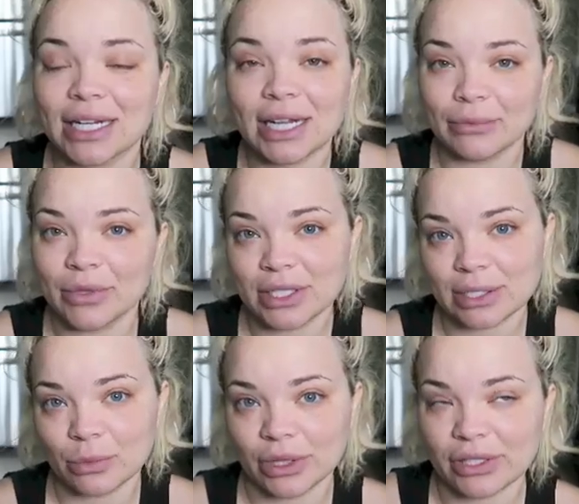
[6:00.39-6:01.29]
and this
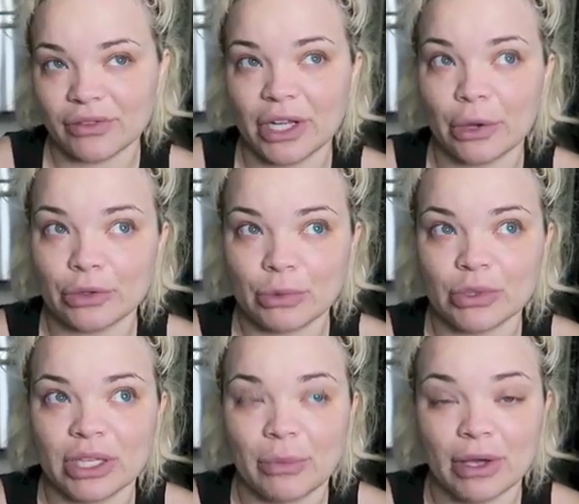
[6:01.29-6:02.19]
is what the video is
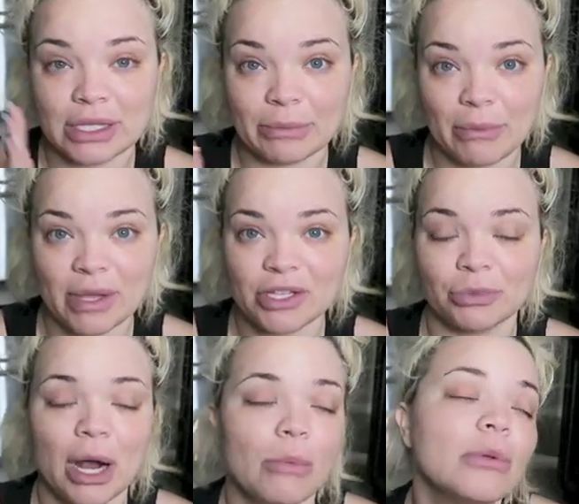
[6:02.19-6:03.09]
mostly about, is like my mental
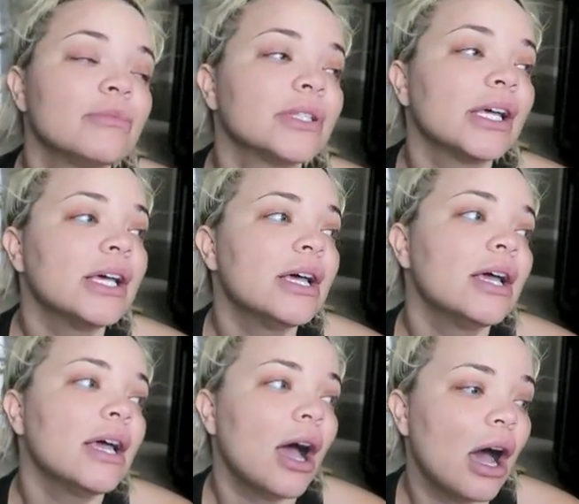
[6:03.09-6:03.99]
problems.
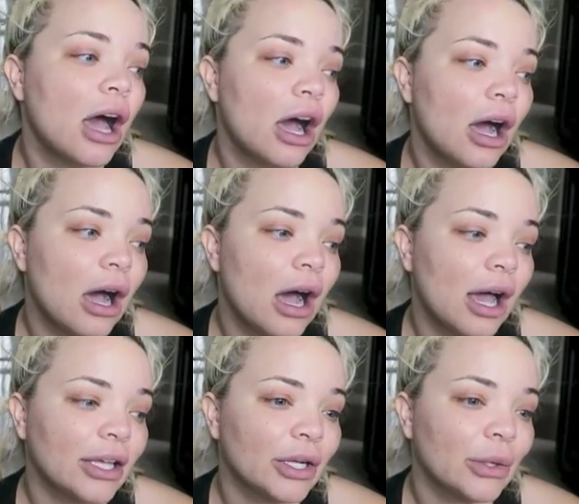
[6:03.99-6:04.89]
You
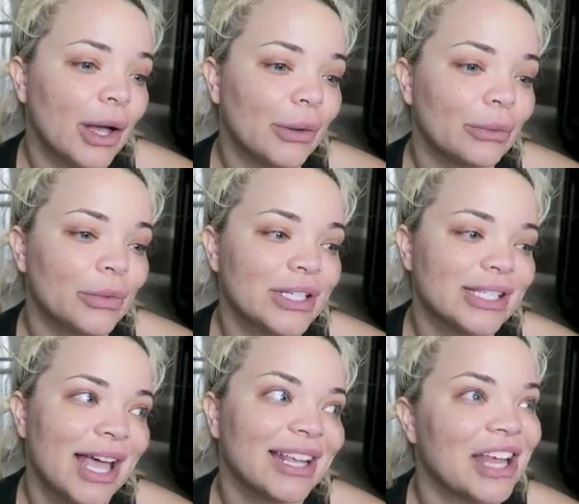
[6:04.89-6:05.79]
know, I
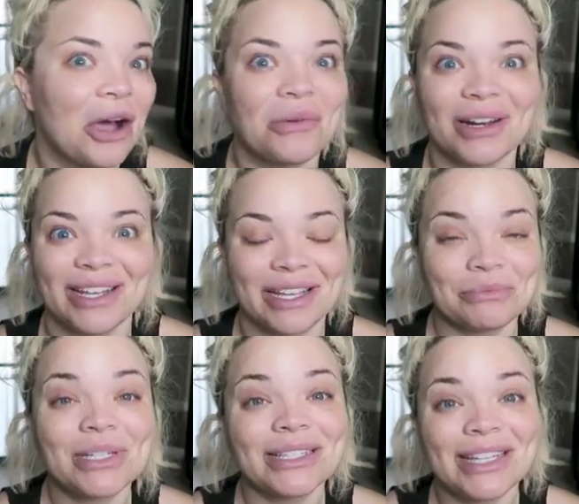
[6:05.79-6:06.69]
was like not wanting
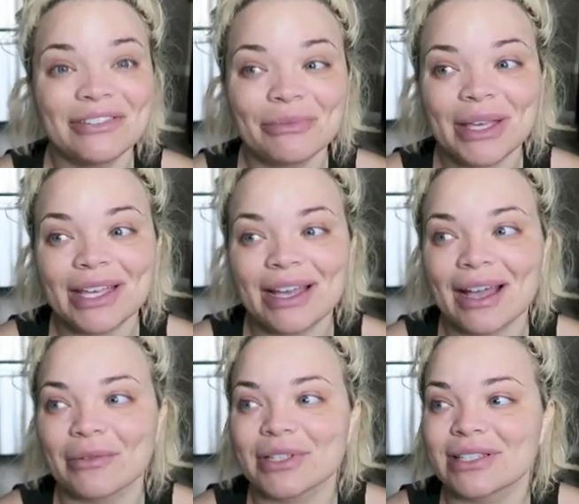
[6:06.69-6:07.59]
him to leave me.
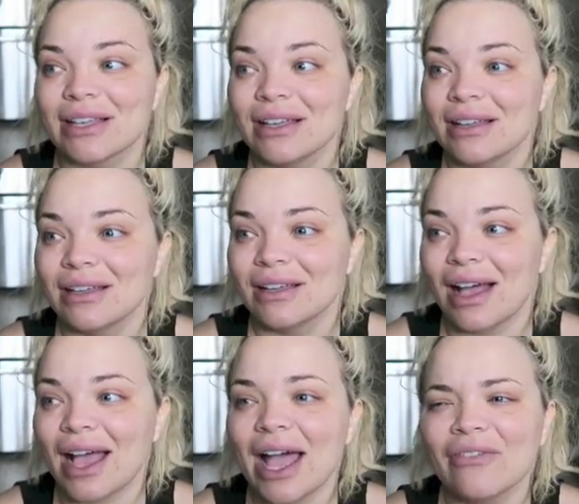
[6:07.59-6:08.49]

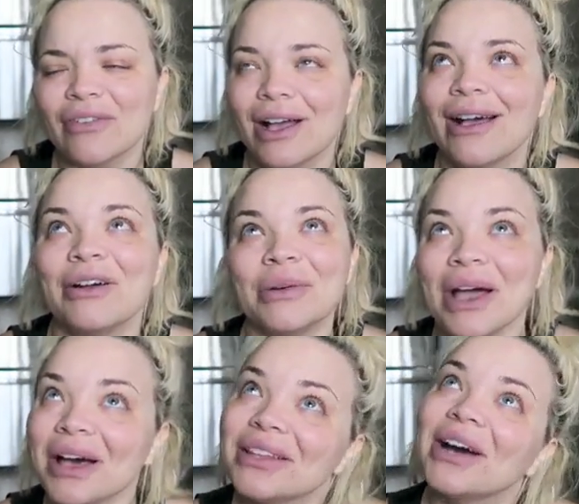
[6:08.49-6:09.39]
We
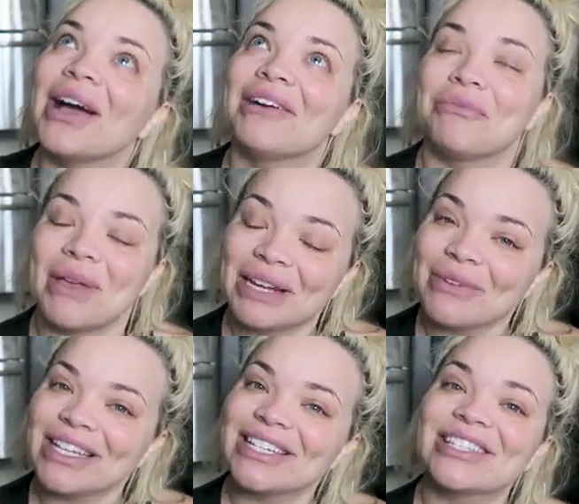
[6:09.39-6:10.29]
all know I have
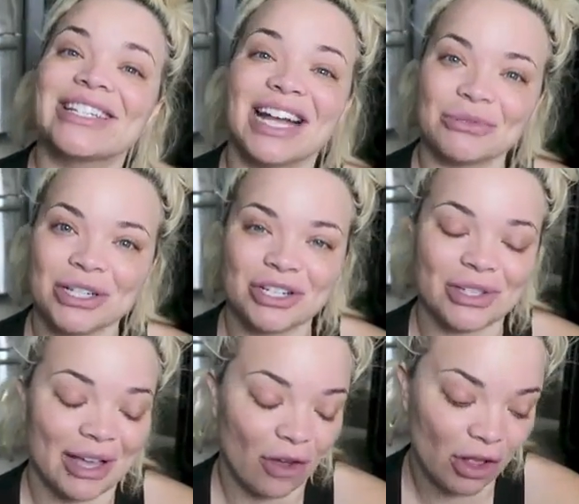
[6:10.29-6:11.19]
abandonment issues, attachment issues,
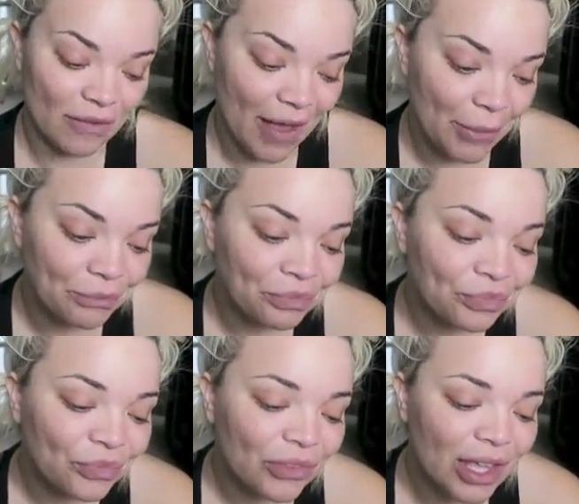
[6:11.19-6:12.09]
I have all of that.
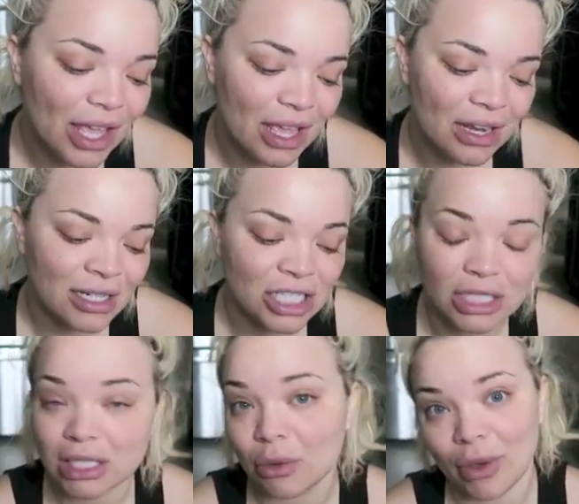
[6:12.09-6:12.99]
And I
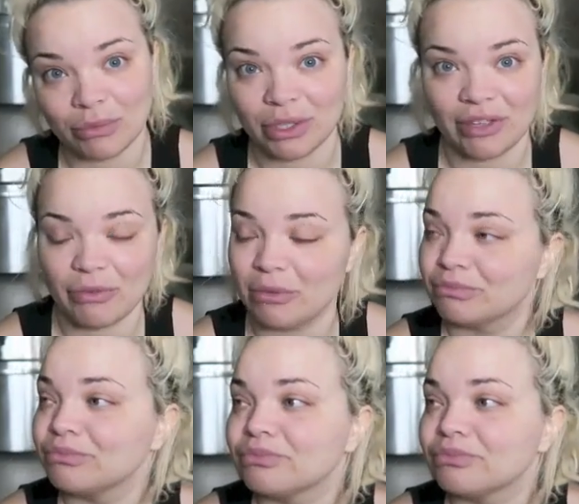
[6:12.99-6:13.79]
just didn't want him to leave me.